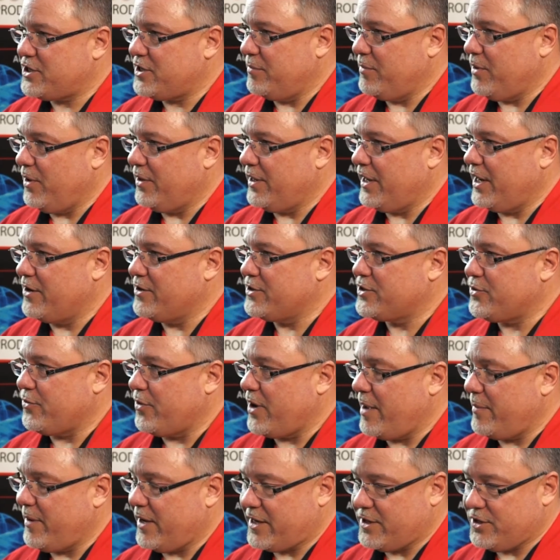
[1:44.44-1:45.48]
molding or
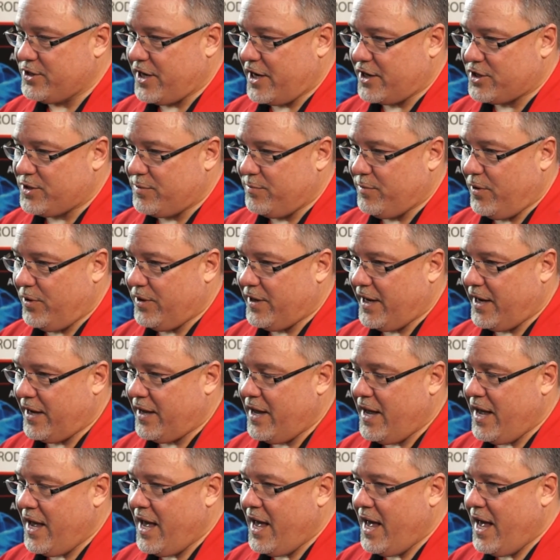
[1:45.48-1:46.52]
ceramic injection molding,
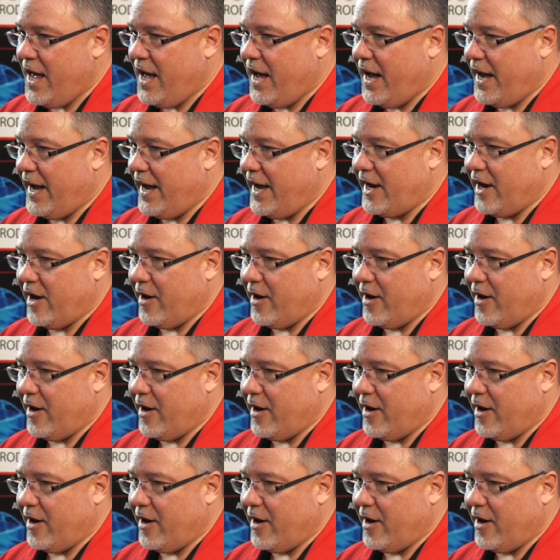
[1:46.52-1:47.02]
and our